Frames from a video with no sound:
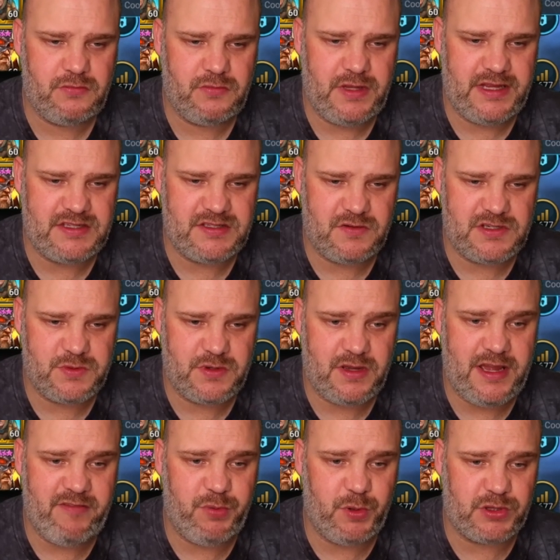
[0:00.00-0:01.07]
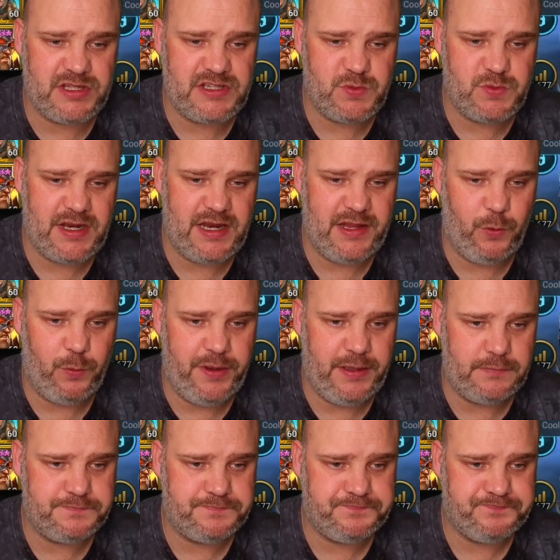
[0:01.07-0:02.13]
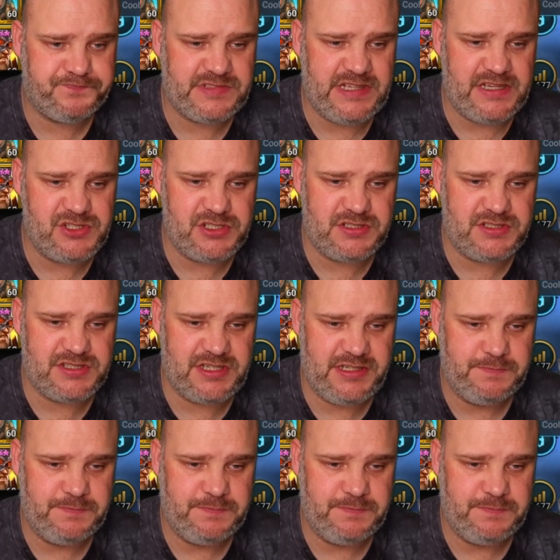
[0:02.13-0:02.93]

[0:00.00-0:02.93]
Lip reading: That's a nice one. I have booked this one a little bit, as you can see.